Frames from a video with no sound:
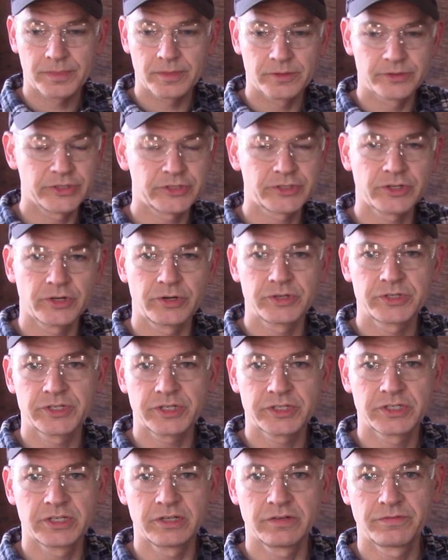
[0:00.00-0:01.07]
Just under
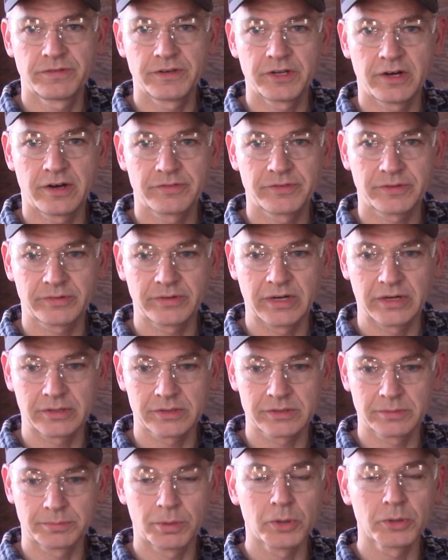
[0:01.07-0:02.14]
16 feet off the ground,
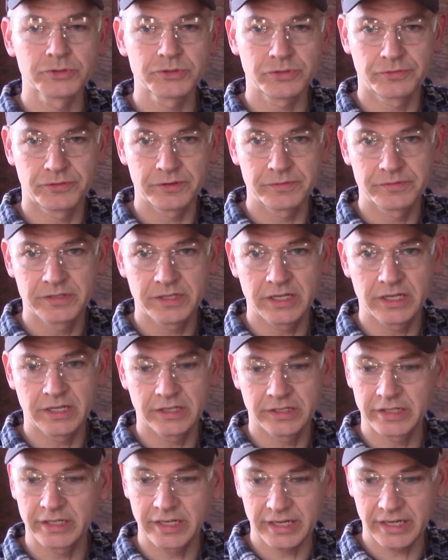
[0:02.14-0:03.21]
because the poles are 15,
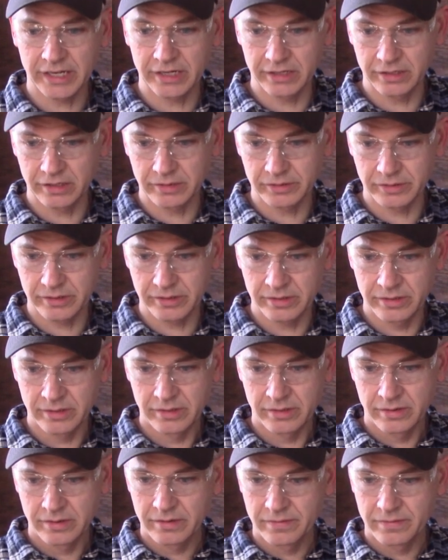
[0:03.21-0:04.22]
and then I got another